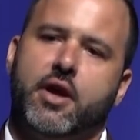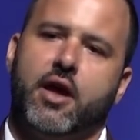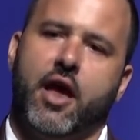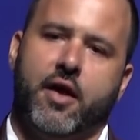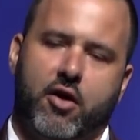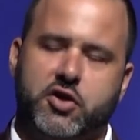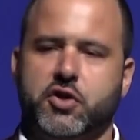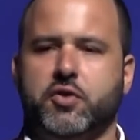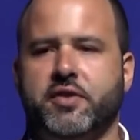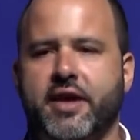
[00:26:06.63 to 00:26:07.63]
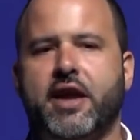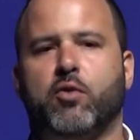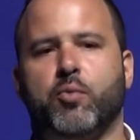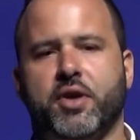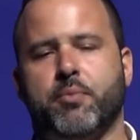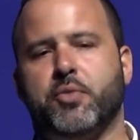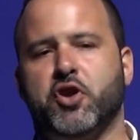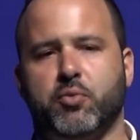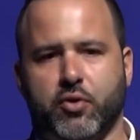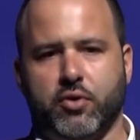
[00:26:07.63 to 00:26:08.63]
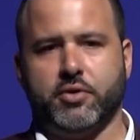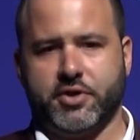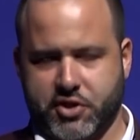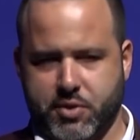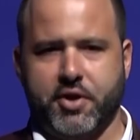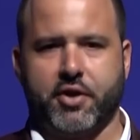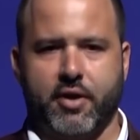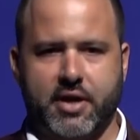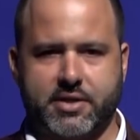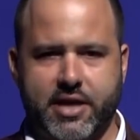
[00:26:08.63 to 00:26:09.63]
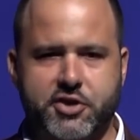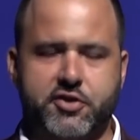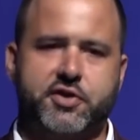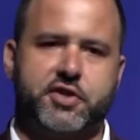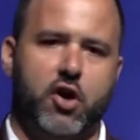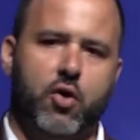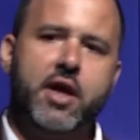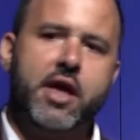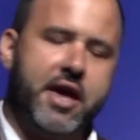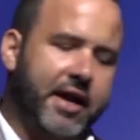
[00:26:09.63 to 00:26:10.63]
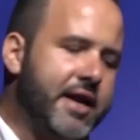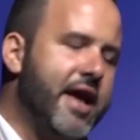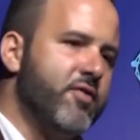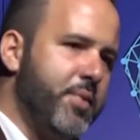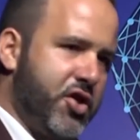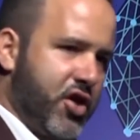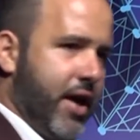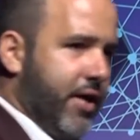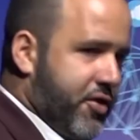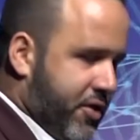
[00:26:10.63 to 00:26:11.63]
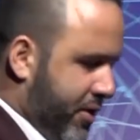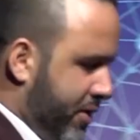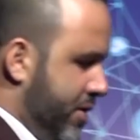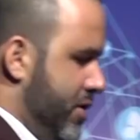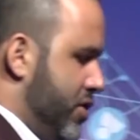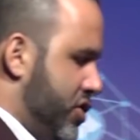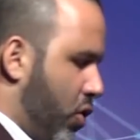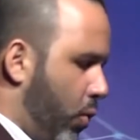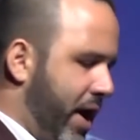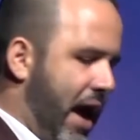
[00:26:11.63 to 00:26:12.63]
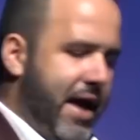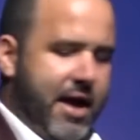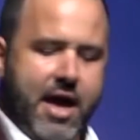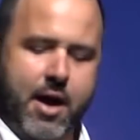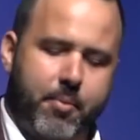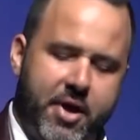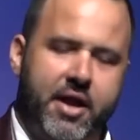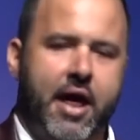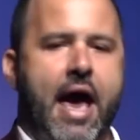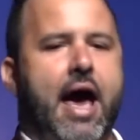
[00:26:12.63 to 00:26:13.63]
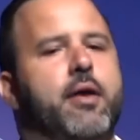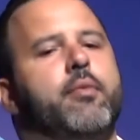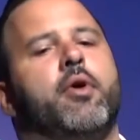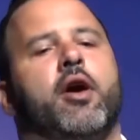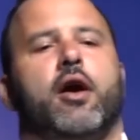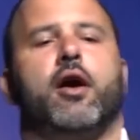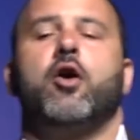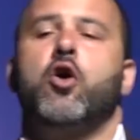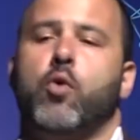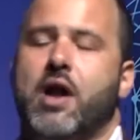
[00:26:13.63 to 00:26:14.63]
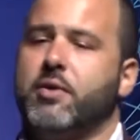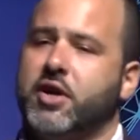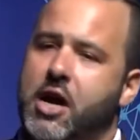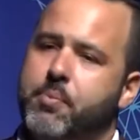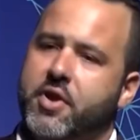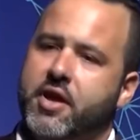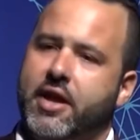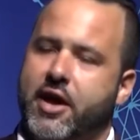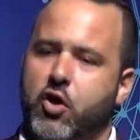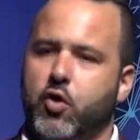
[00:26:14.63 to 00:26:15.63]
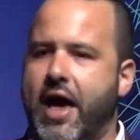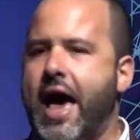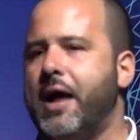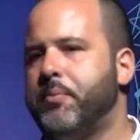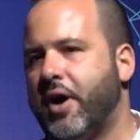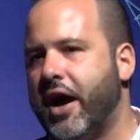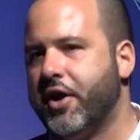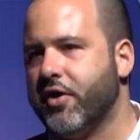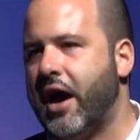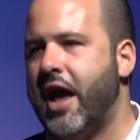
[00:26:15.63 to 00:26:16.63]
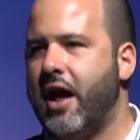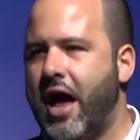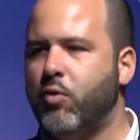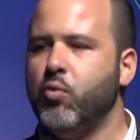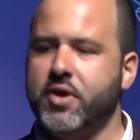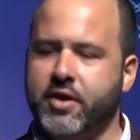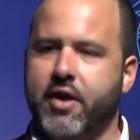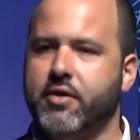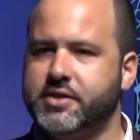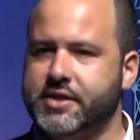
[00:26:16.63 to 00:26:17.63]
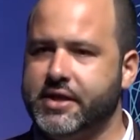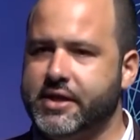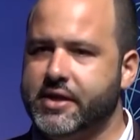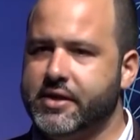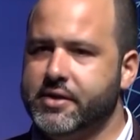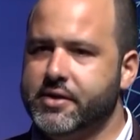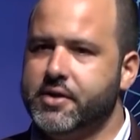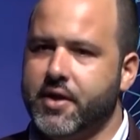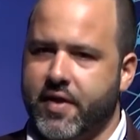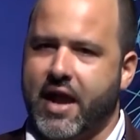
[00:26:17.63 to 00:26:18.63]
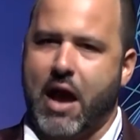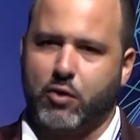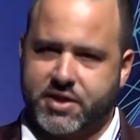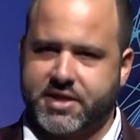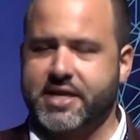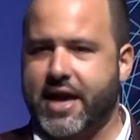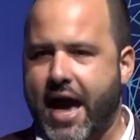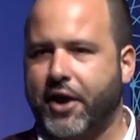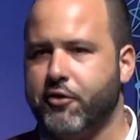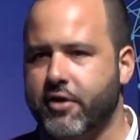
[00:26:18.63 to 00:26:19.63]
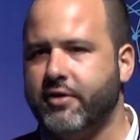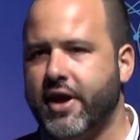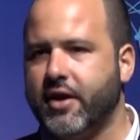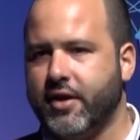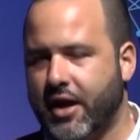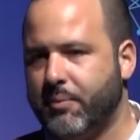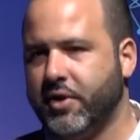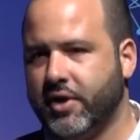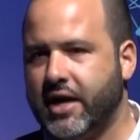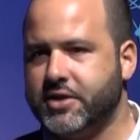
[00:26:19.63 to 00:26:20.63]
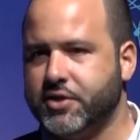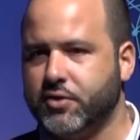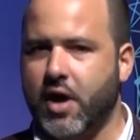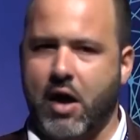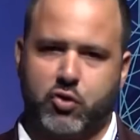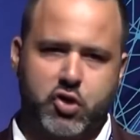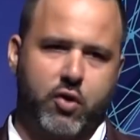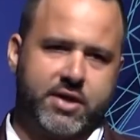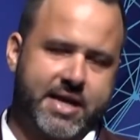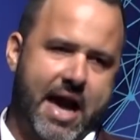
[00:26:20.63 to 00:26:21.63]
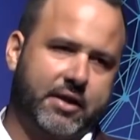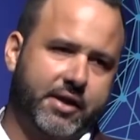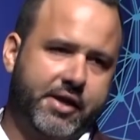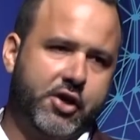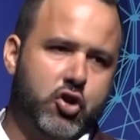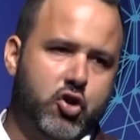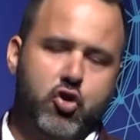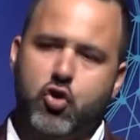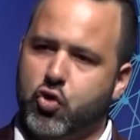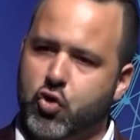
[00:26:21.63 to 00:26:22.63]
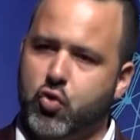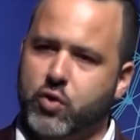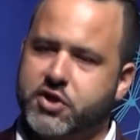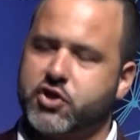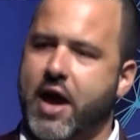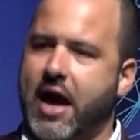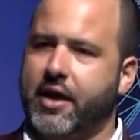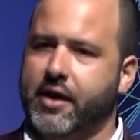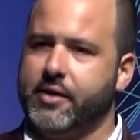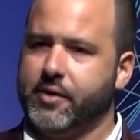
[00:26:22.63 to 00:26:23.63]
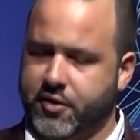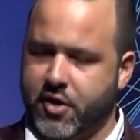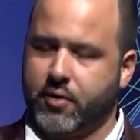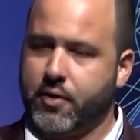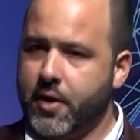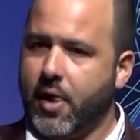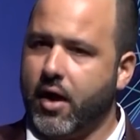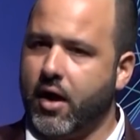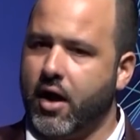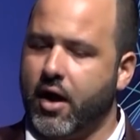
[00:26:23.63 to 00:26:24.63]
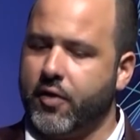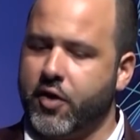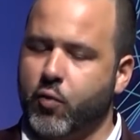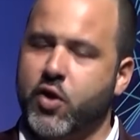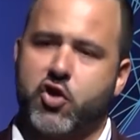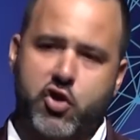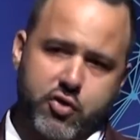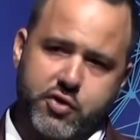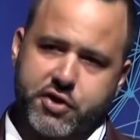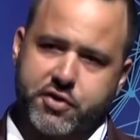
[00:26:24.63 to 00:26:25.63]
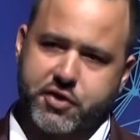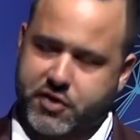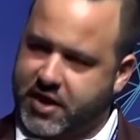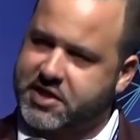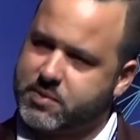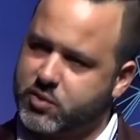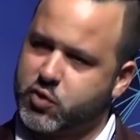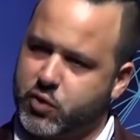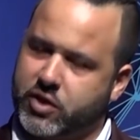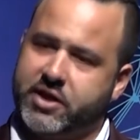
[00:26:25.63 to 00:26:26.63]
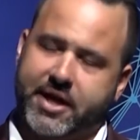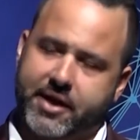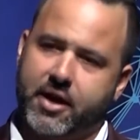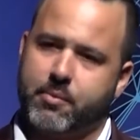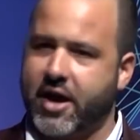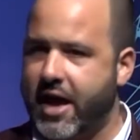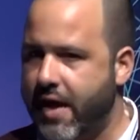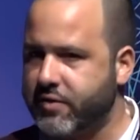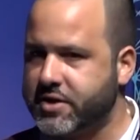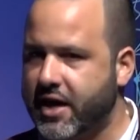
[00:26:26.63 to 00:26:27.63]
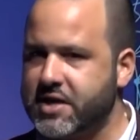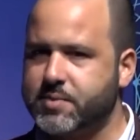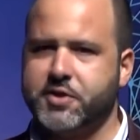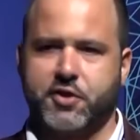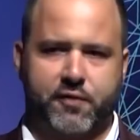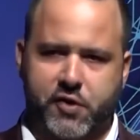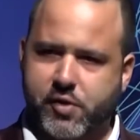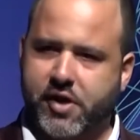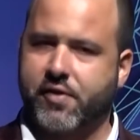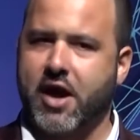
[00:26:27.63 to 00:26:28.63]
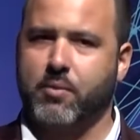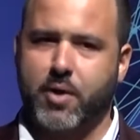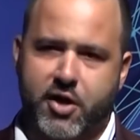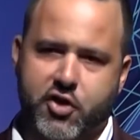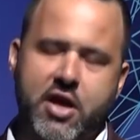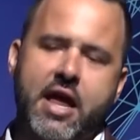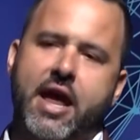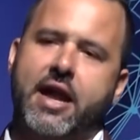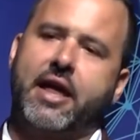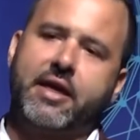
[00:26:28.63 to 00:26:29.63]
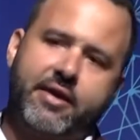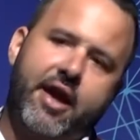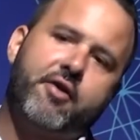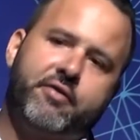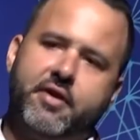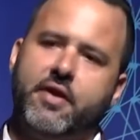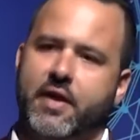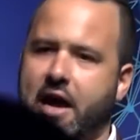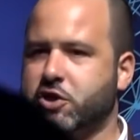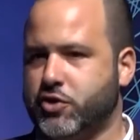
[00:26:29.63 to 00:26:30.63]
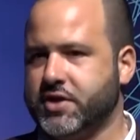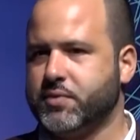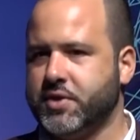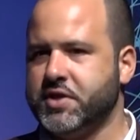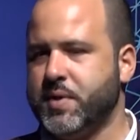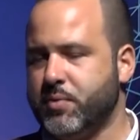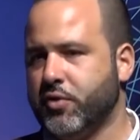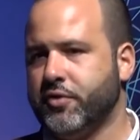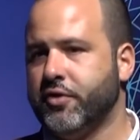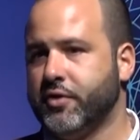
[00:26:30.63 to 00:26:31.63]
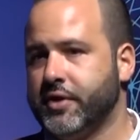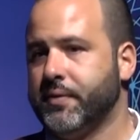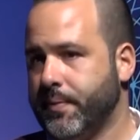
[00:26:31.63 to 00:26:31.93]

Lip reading: And also the data will be immutable, distributed across ledgers, so it can never be changed. So when I'm a company and I go to an ad buyer, I will be guaranteed that I will see accurate data and not be lied to. I will know exactly who was tracking, which users or customers were clicking on my advertisements or viewing it for how much, and I can guarantee that I trust what these people are doing.